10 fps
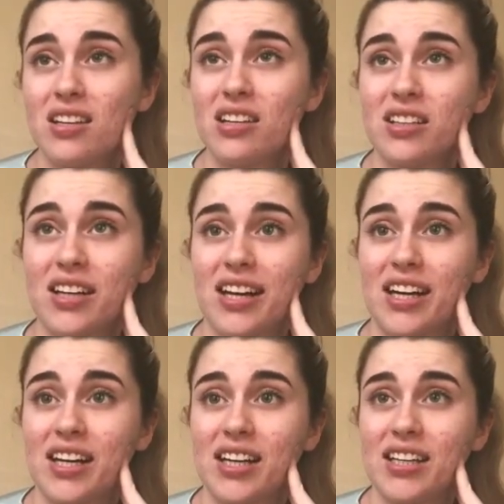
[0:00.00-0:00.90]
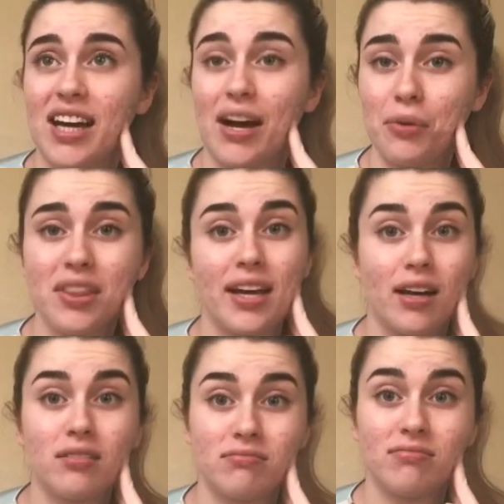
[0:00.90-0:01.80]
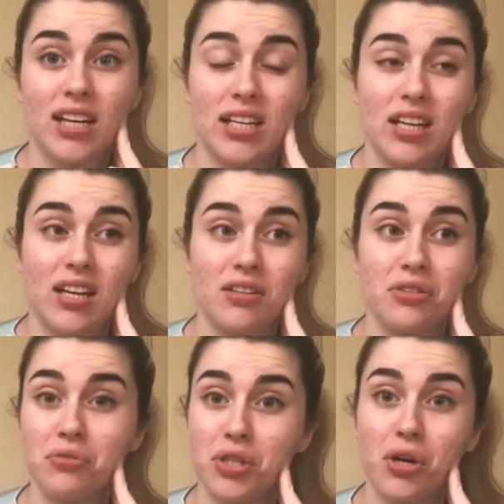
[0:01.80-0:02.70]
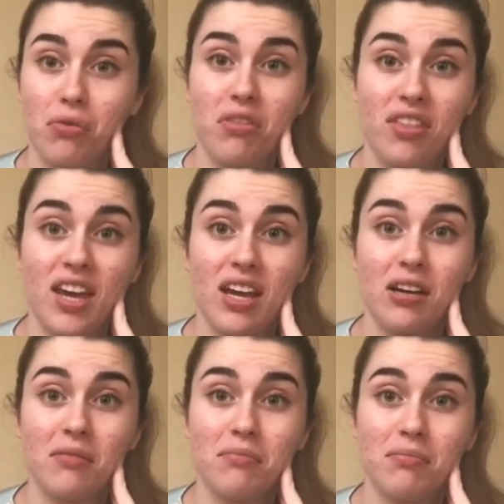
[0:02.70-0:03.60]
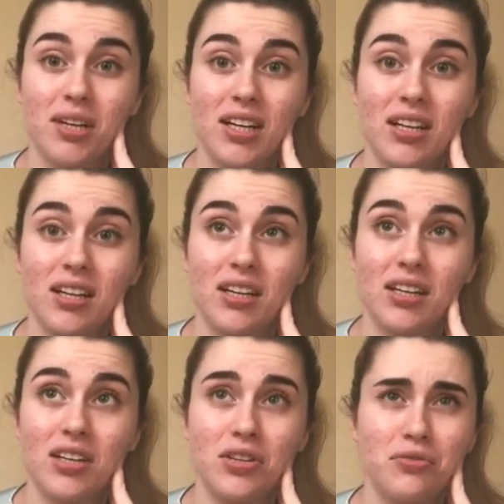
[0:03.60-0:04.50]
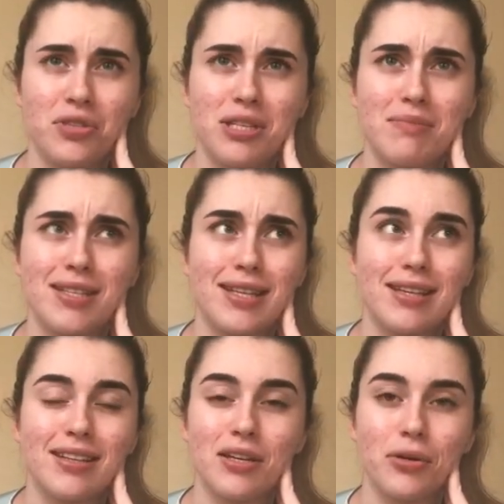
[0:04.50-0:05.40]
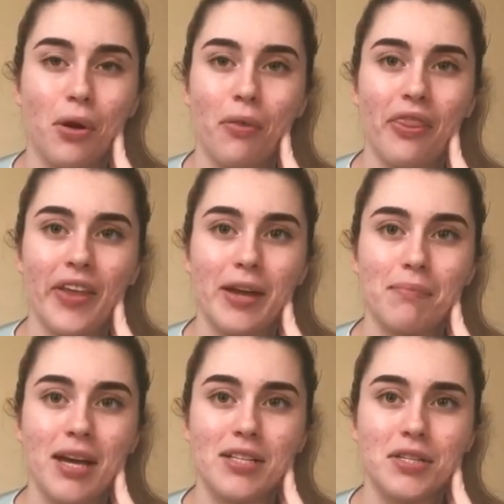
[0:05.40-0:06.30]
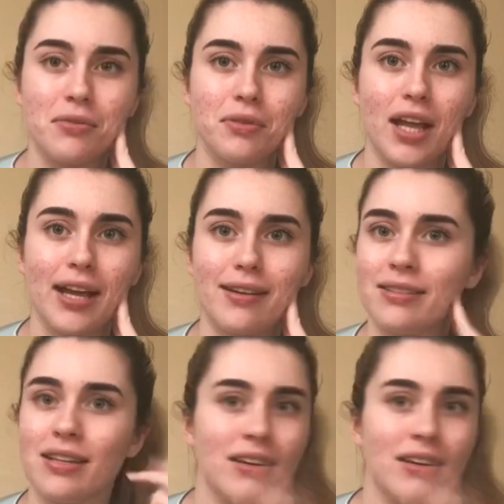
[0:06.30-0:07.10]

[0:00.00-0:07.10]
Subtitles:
You're out there and you're doing your own thing, but you seem to think that your own thing makes you like